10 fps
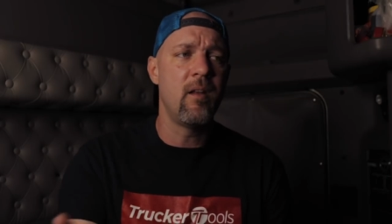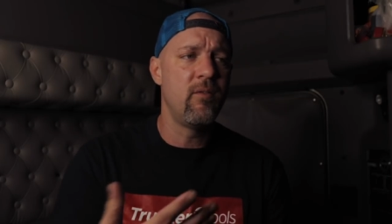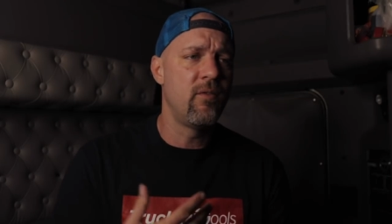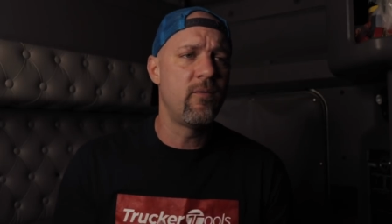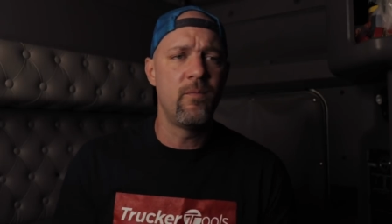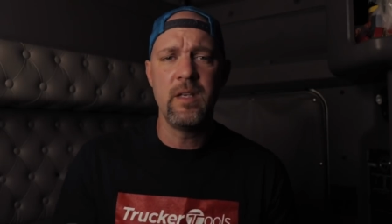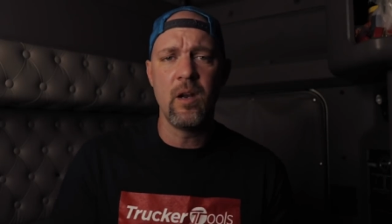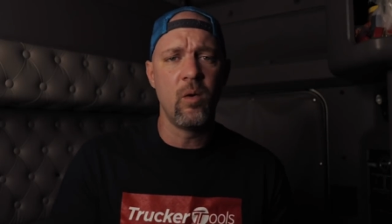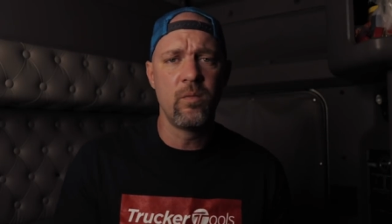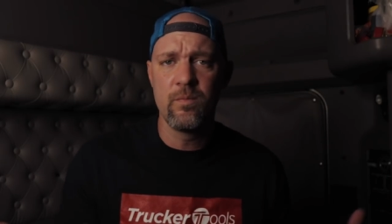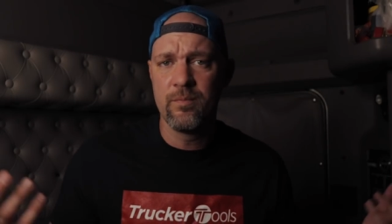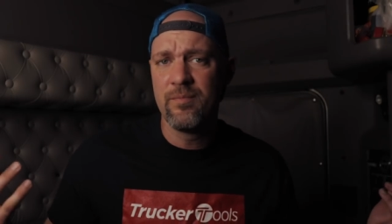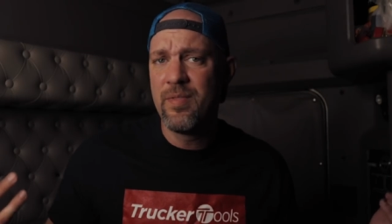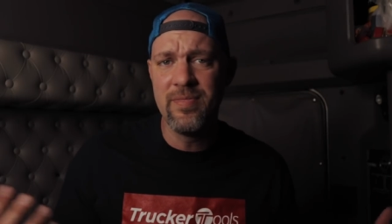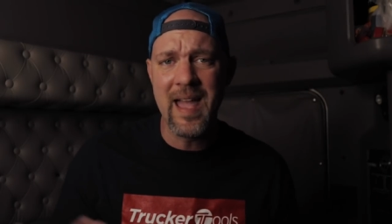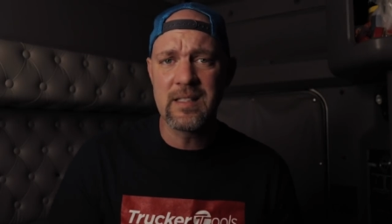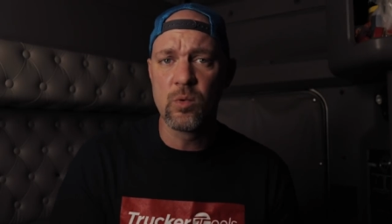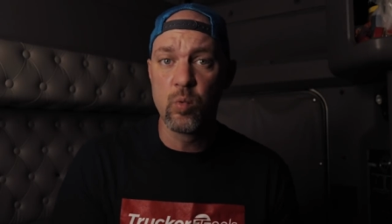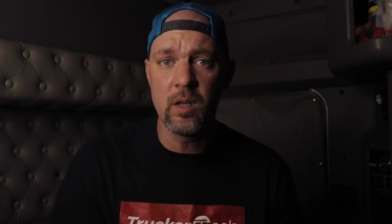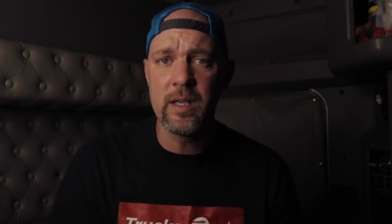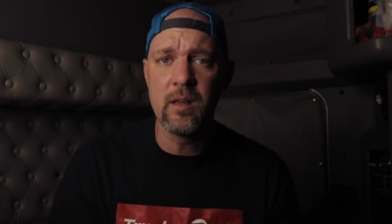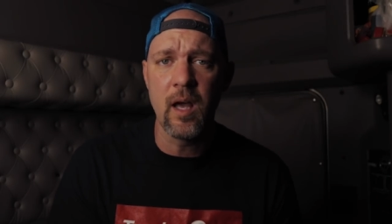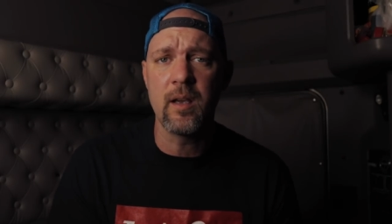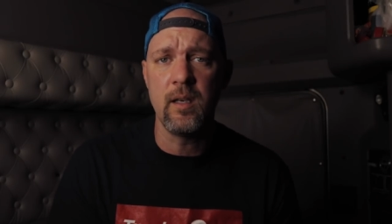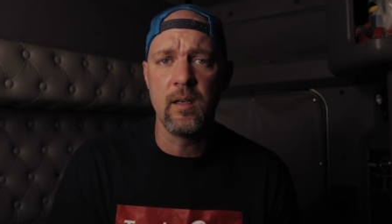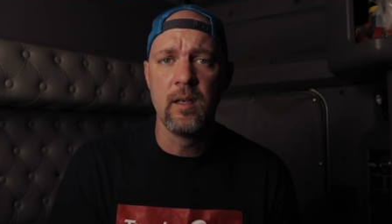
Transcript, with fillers: And you know, that's really lucky.